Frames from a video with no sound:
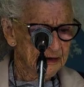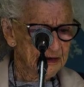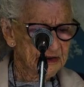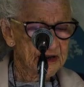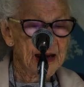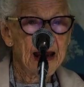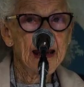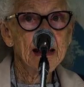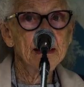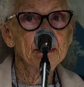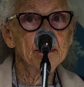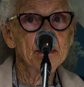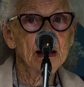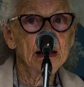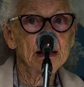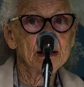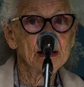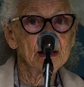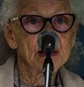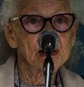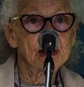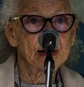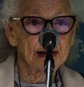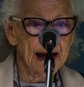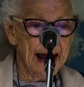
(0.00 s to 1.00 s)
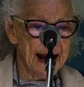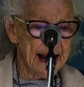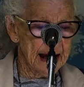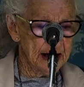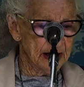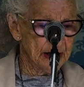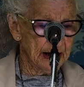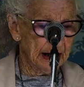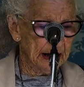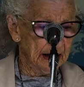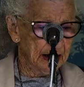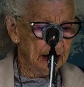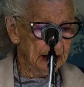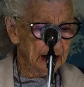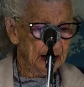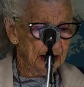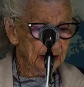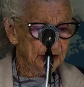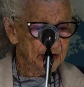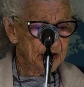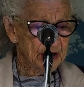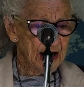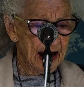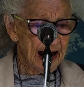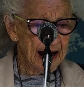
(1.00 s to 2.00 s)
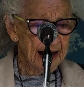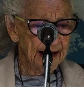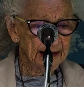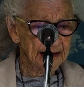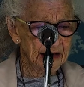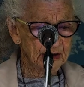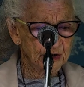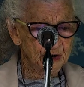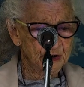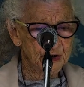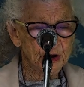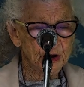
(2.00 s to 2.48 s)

10 minutes later, Charlie